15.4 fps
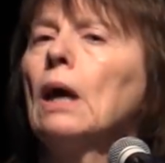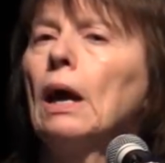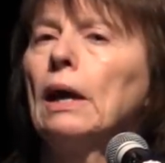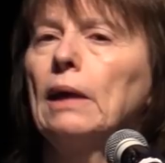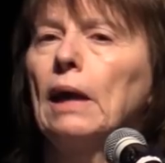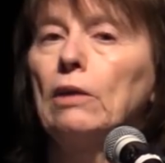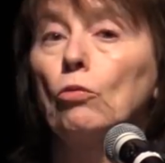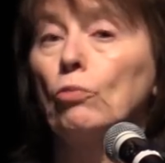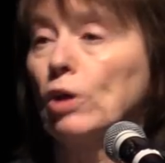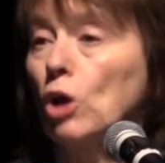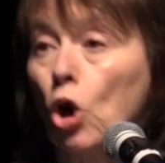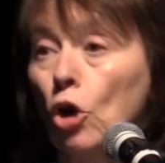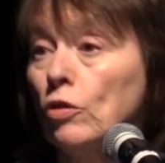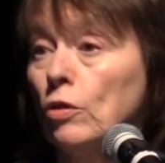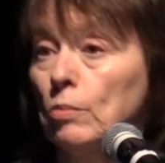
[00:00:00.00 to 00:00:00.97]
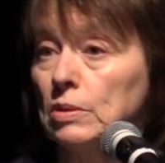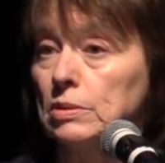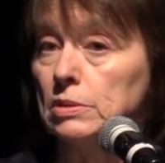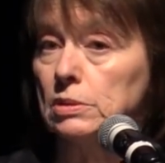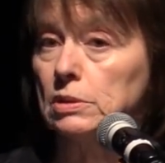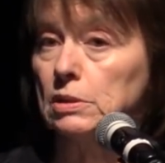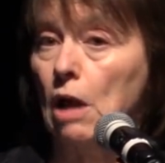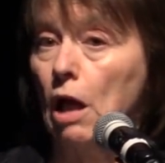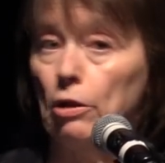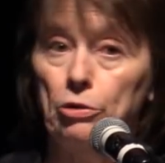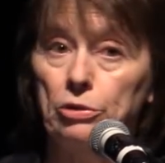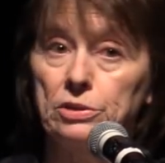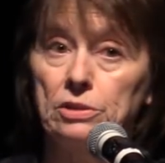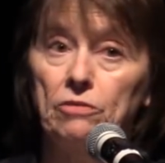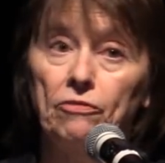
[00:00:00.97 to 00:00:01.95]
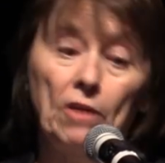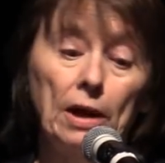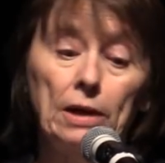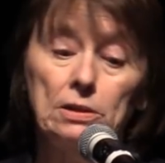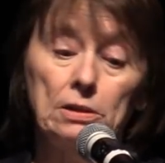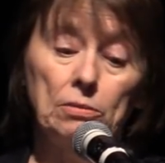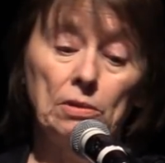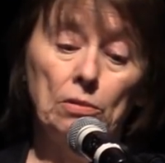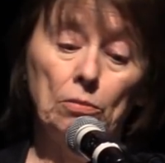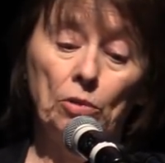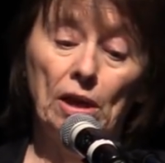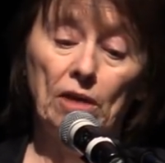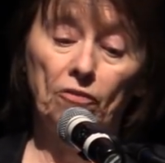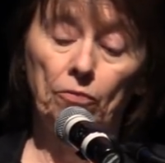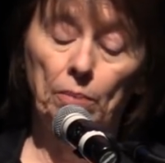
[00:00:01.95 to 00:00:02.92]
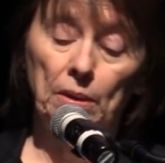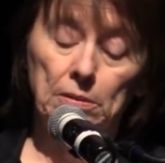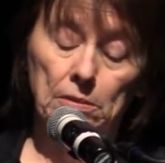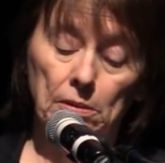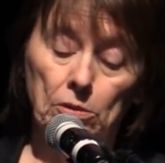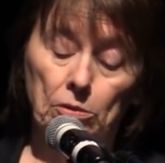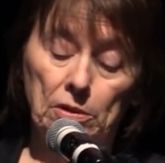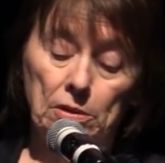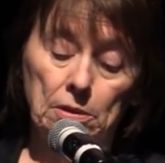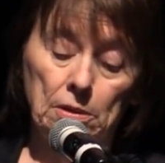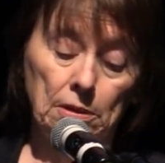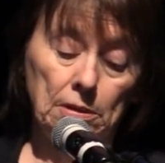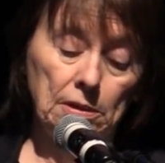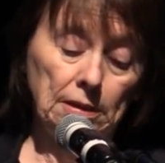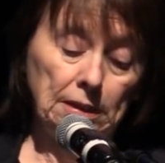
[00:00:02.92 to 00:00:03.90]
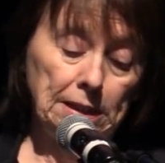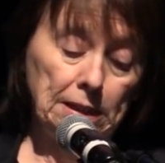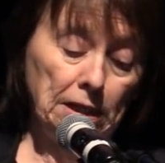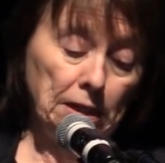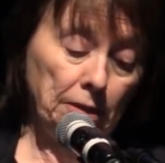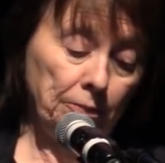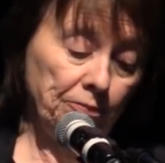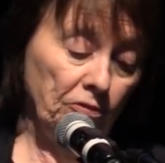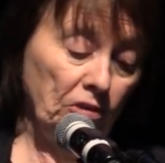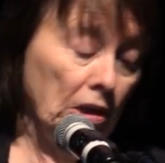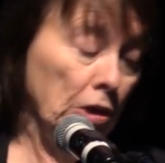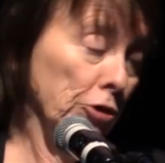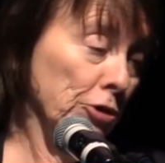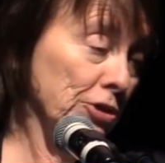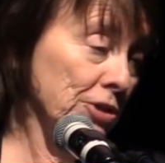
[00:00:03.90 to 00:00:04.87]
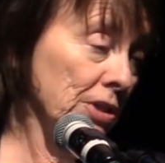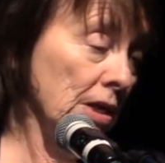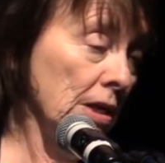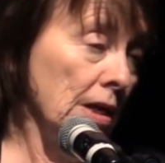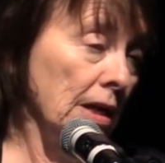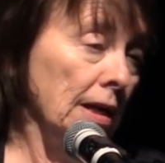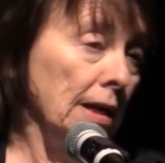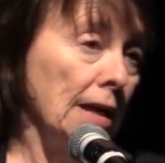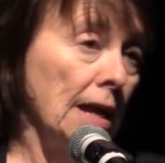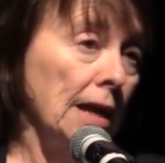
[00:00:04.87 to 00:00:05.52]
I, I don't regard them as scholars, in fact. I mean, we have, you know, the, the, the, leading figures in